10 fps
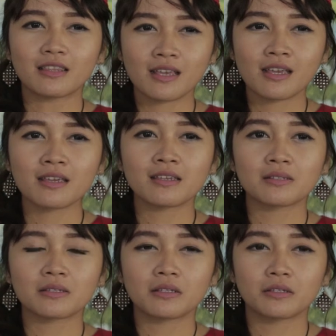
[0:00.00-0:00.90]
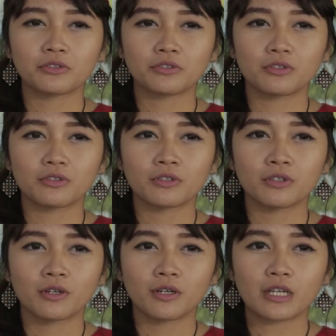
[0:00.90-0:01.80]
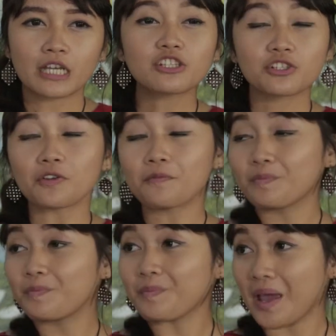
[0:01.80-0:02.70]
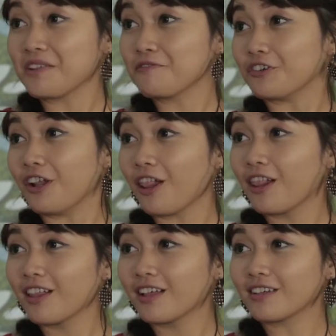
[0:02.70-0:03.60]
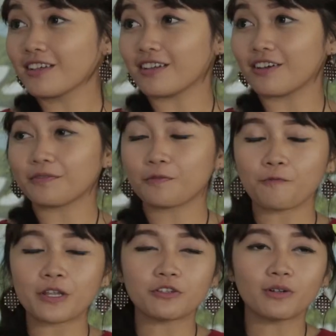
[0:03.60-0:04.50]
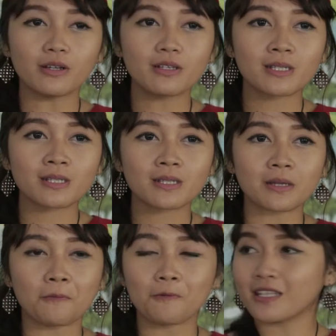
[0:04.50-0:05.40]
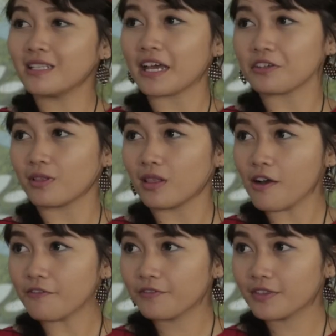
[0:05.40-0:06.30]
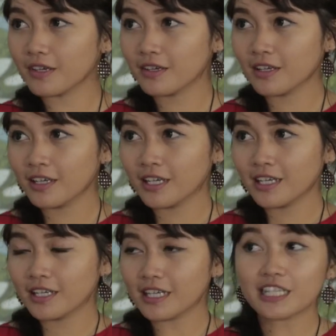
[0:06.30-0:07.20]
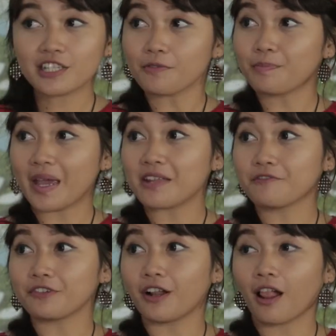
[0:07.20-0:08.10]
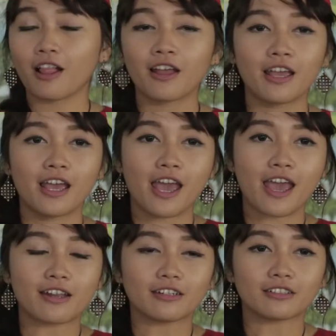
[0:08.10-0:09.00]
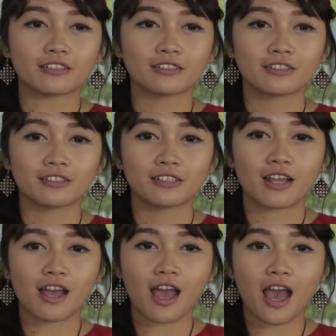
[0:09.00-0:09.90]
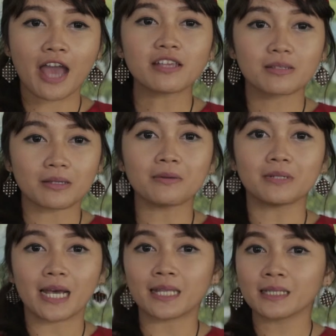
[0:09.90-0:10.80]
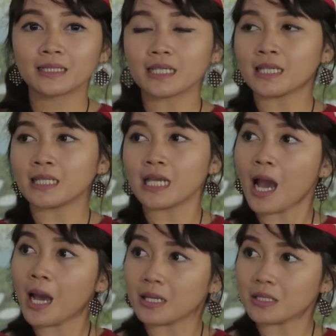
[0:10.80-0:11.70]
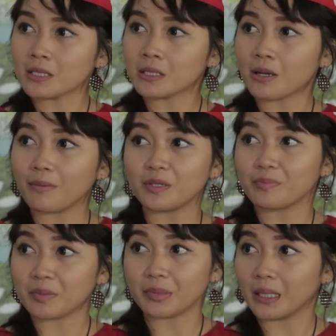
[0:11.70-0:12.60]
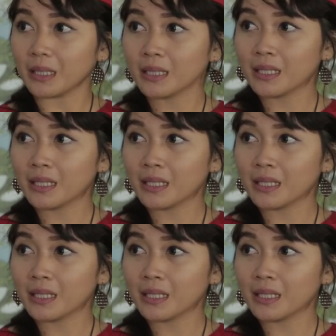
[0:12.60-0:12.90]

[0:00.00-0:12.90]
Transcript: thing is, it's so painful, you know, when you lose someone that you loved, it's so painful. And I saw that in the eyes of the people